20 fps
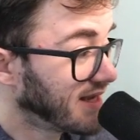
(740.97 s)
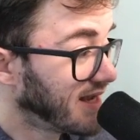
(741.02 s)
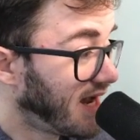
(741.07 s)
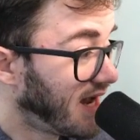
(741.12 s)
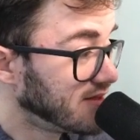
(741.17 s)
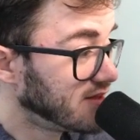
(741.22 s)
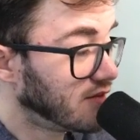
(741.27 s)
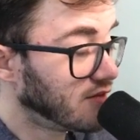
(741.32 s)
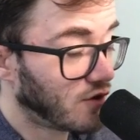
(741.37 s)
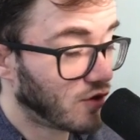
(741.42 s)

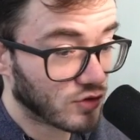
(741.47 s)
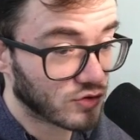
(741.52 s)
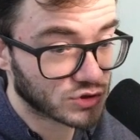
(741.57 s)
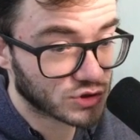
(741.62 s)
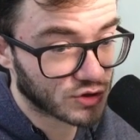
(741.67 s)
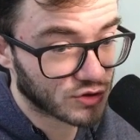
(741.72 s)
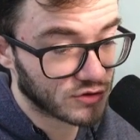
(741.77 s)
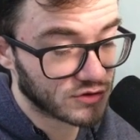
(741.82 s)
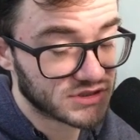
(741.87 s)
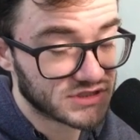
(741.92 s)
And then the
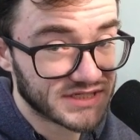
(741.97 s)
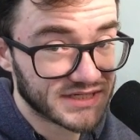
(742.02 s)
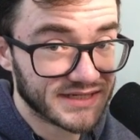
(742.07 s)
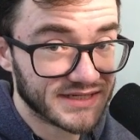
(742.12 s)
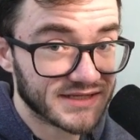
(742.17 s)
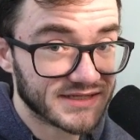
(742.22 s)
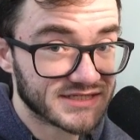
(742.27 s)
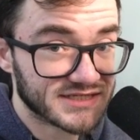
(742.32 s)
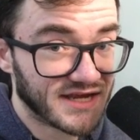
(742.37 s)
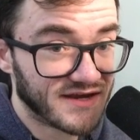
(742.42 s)
Honchkrow sitting
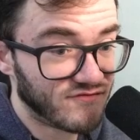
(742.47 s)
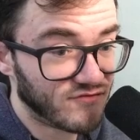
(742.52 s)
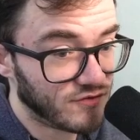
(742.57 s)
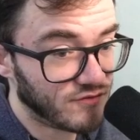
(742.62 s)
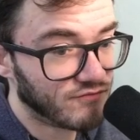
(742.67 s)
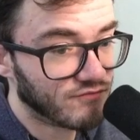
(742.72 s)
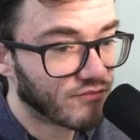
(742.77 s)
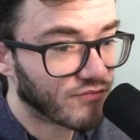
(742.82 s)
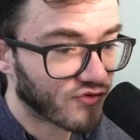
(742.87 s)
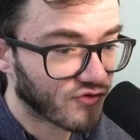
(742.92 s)
at $7.
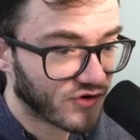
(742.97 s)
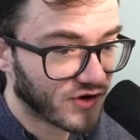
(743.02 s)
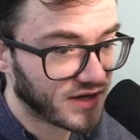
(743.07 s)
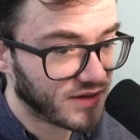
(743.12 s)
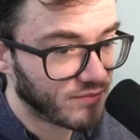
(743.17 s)
Pretty